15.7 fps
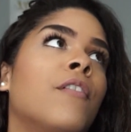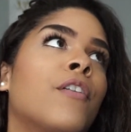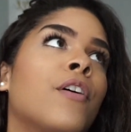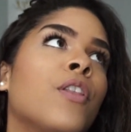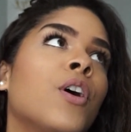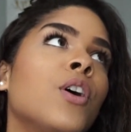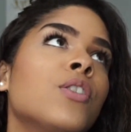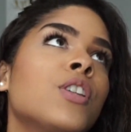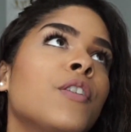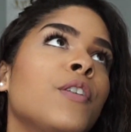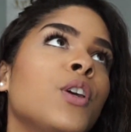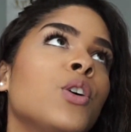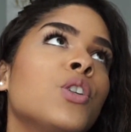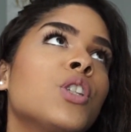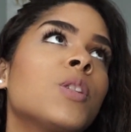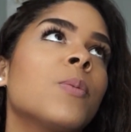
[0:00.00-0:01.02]
for those of
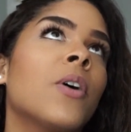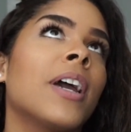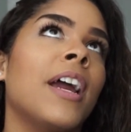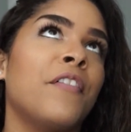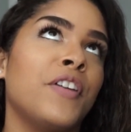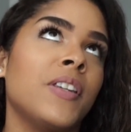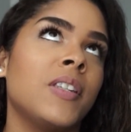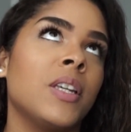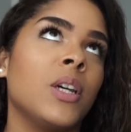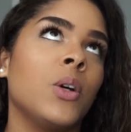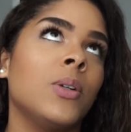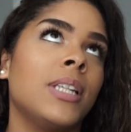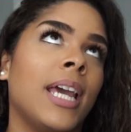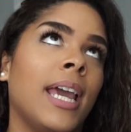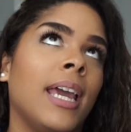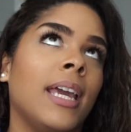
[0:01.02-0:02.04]
you who smoke every
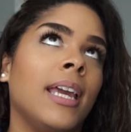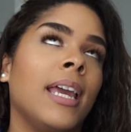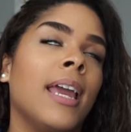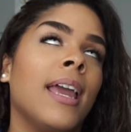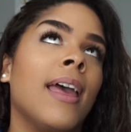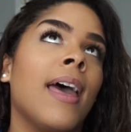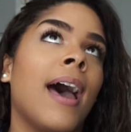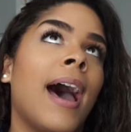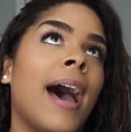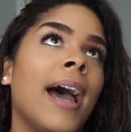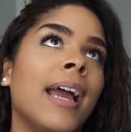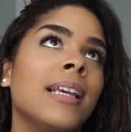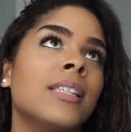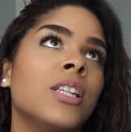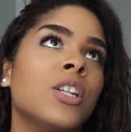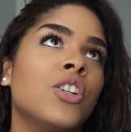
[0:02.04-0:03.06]
single day,
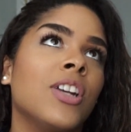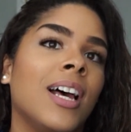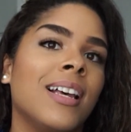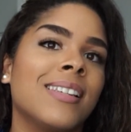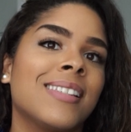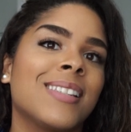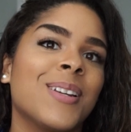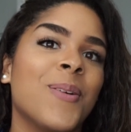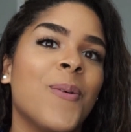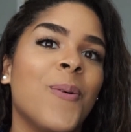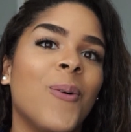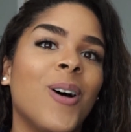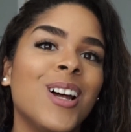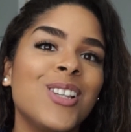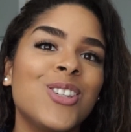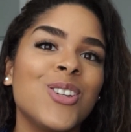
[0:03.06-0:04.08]
I suggest
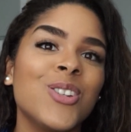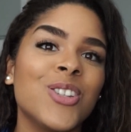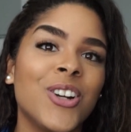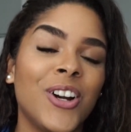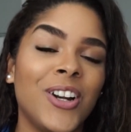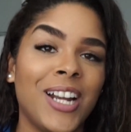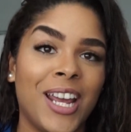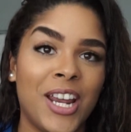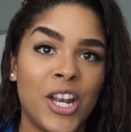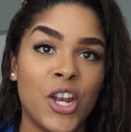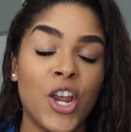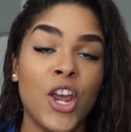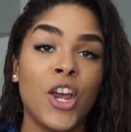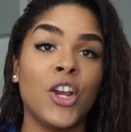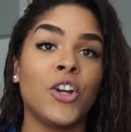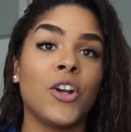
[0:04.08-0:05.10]
once you turn
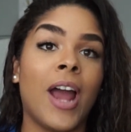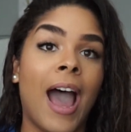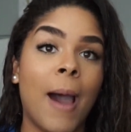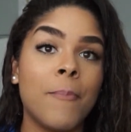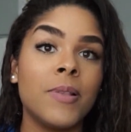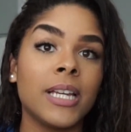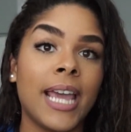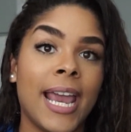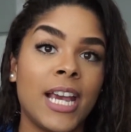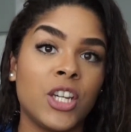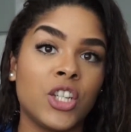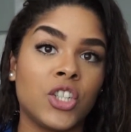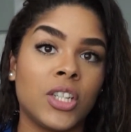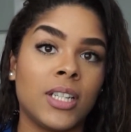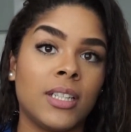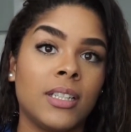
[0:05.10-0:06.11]
in your
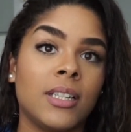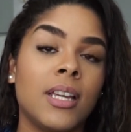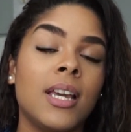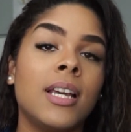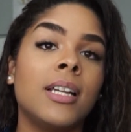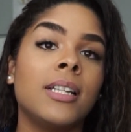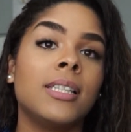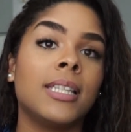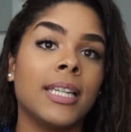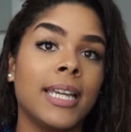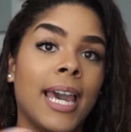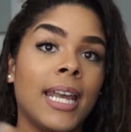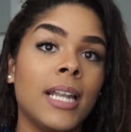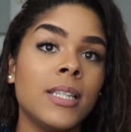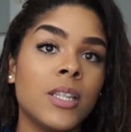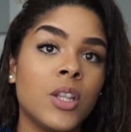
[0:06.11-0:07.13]
application to
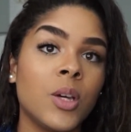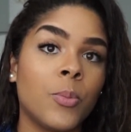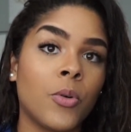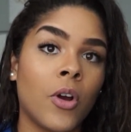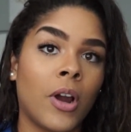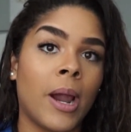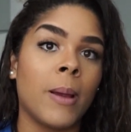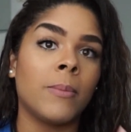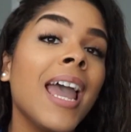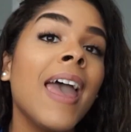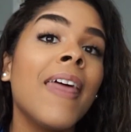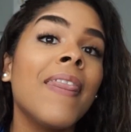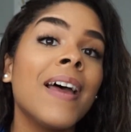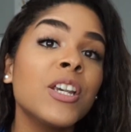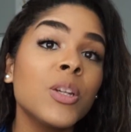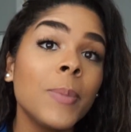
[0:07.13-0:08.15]
get into the program,
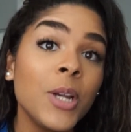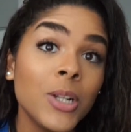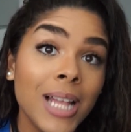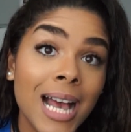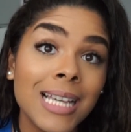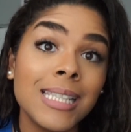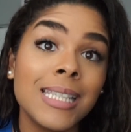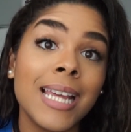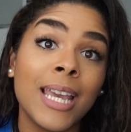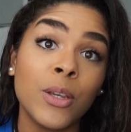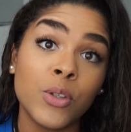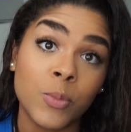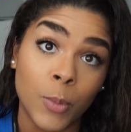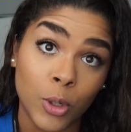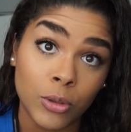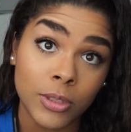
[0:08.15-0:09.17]
that should be your last day you
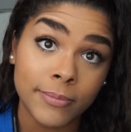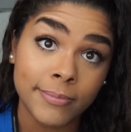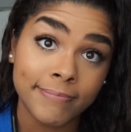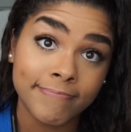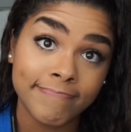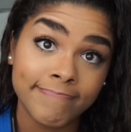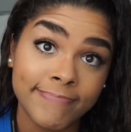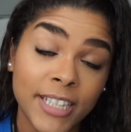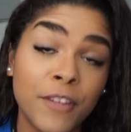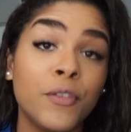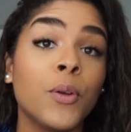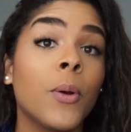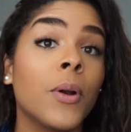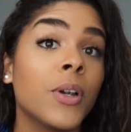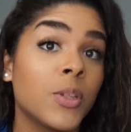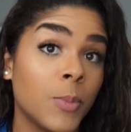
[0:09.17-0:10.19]
smoke, if
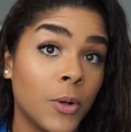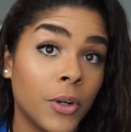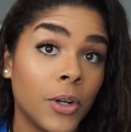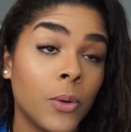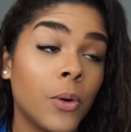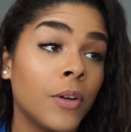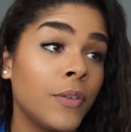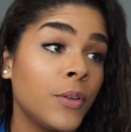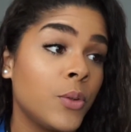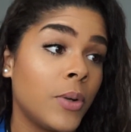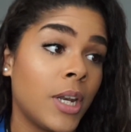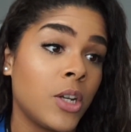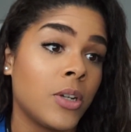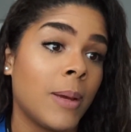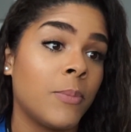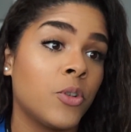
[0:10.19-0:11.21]
you're a smoker or if you're doing
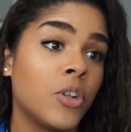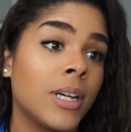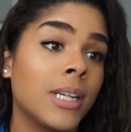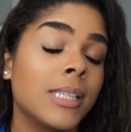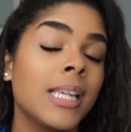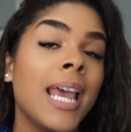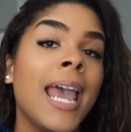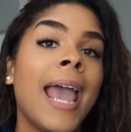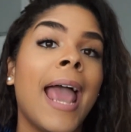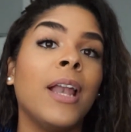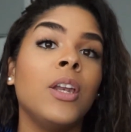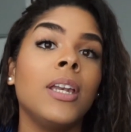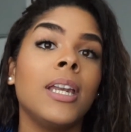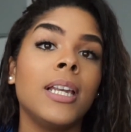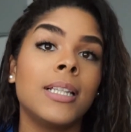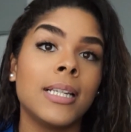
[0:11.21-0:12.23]
any type of drugs, and
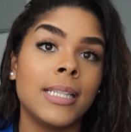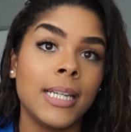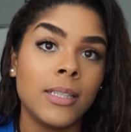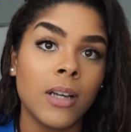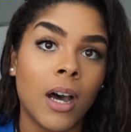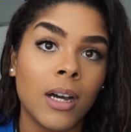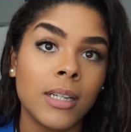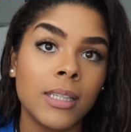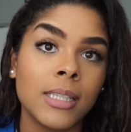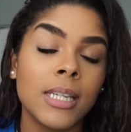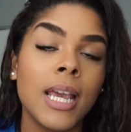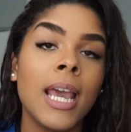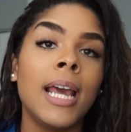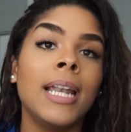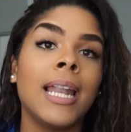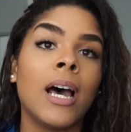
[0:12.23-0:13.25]
you need to detox.
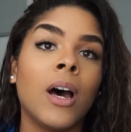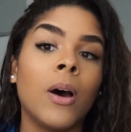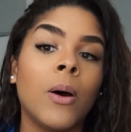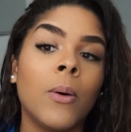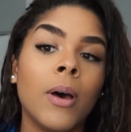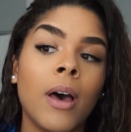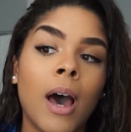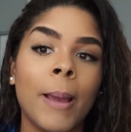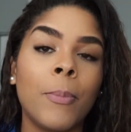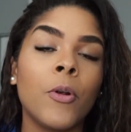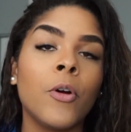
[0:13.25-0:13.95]
Now, my